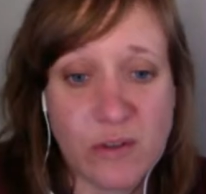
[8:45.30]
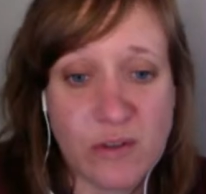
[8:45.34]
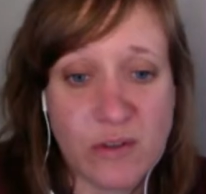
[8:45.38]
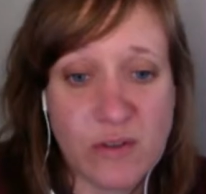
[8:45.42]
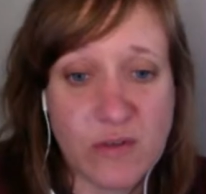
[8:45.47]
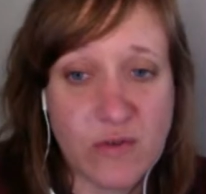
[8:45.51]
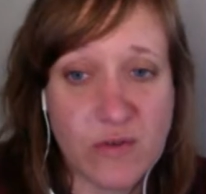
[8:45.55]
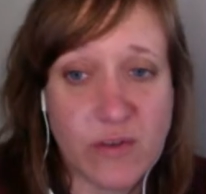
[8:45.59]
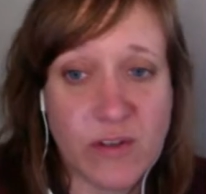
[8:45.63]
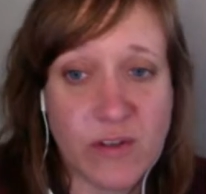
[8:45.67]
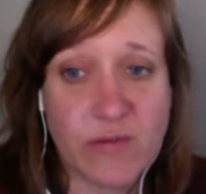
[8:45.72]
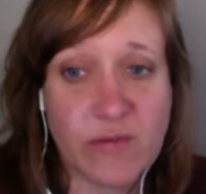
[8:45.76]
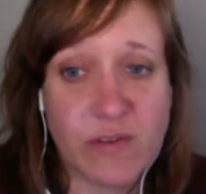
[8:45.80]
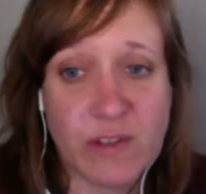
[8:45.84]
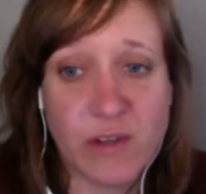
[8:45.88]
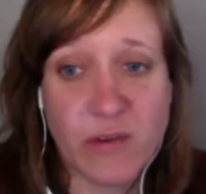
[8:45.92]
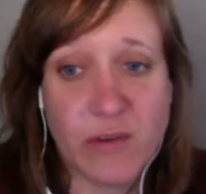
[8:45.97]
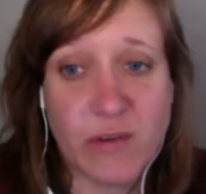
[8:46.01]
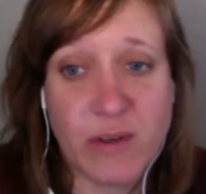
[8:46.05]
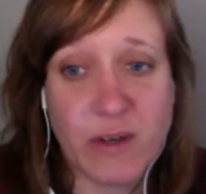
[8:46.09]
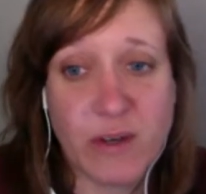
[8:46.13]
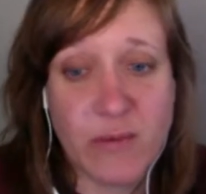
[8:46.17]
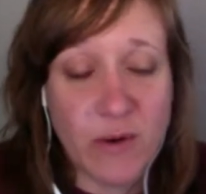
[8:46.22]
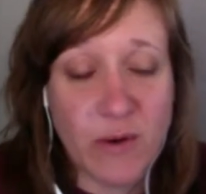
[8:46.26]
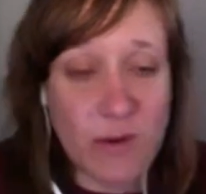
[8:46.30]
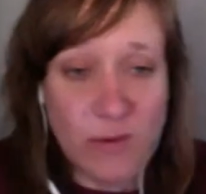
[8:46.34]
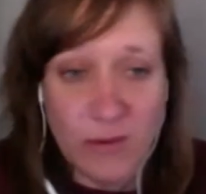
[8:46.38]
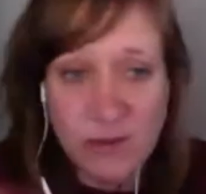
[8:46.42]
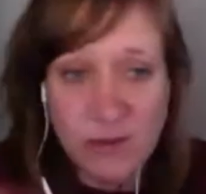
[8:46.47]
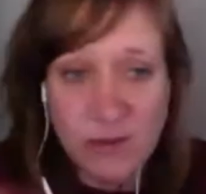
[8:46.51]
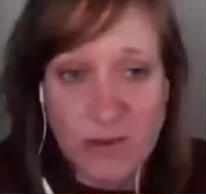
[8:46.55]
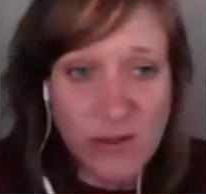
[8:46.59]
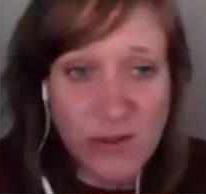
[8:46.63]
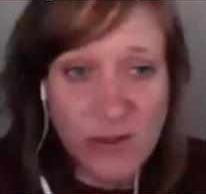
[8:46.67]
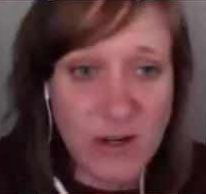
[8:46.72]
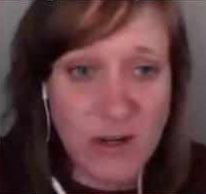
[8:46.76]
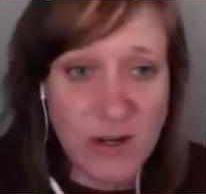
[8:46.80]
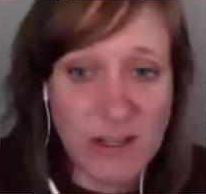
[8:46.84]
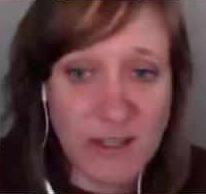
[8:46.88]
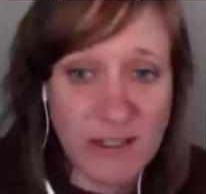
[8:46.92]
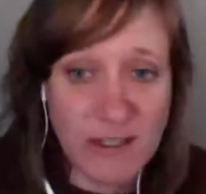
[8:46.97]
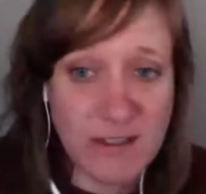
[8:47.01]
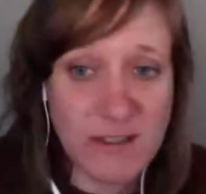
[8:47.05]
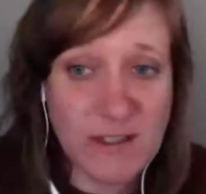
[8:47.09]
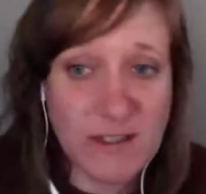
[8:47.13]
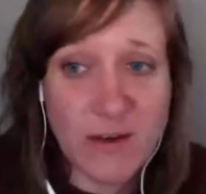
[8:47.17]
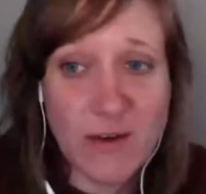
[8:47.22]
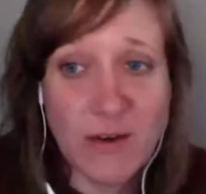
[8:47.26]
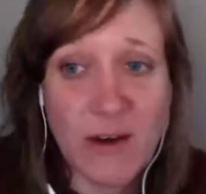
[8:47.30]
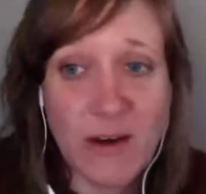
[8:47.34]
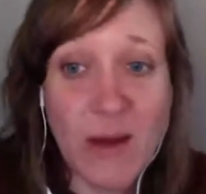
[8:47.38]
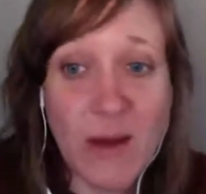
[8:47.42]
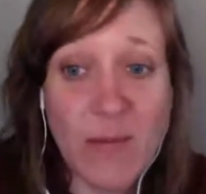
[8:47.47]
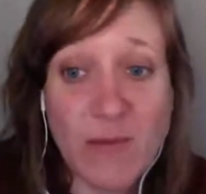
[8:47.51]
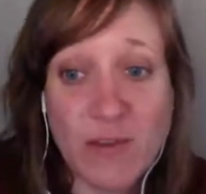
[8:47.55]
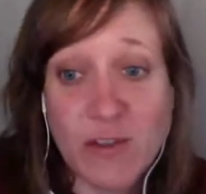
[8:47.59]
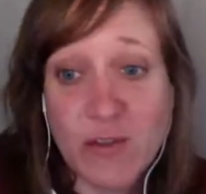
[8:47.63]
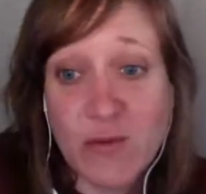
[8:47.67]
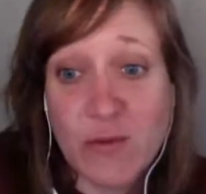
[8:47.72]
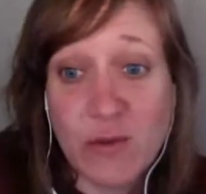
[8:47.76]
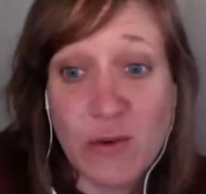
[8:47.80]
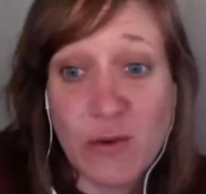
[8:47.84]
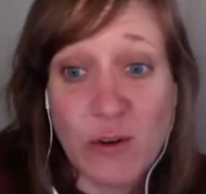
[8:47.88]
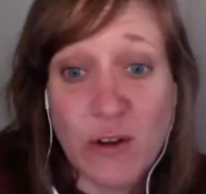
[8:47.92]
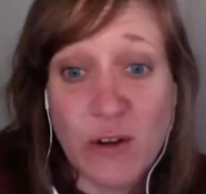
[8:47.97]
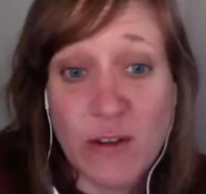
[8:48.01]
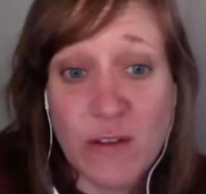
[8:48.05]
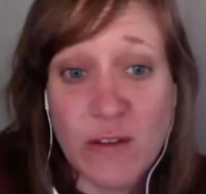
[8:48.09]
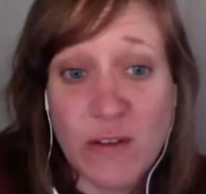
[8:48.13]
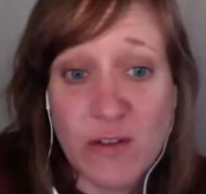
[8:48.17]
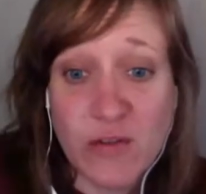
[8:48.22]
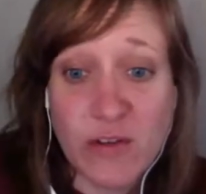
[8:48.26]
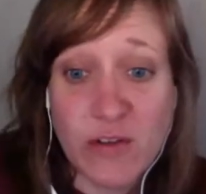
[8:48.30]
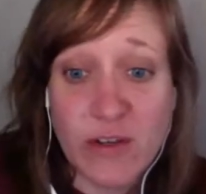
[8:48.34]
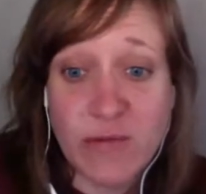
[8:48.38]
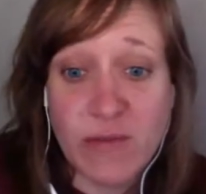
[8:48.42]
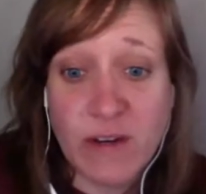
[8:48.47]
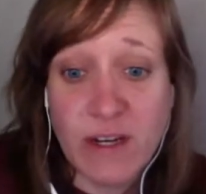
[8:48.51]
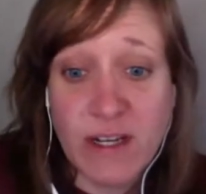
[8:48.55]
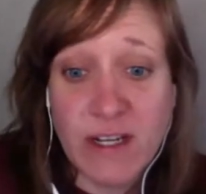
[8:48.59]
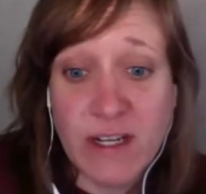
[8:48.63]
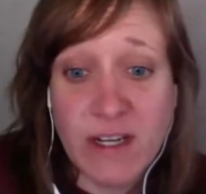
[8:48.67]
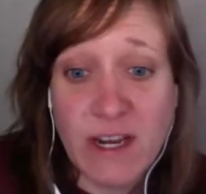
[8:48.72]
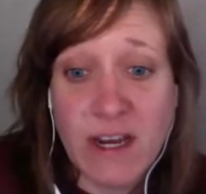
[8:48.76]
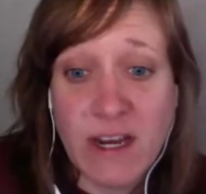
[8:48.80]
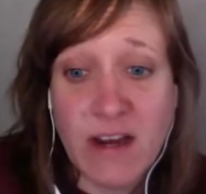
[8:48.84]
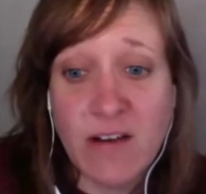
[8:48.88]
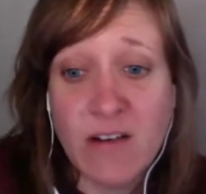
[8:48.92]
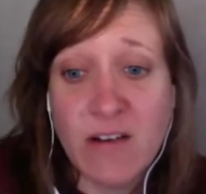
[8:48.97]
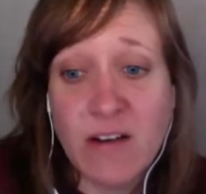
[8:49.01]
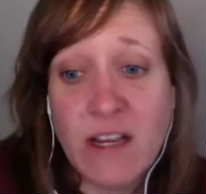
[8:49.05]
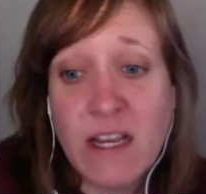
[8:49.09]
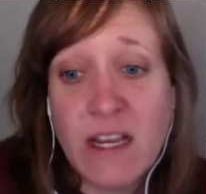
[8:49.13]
screen really quick while we're talking. So I'm just recording the screen right now,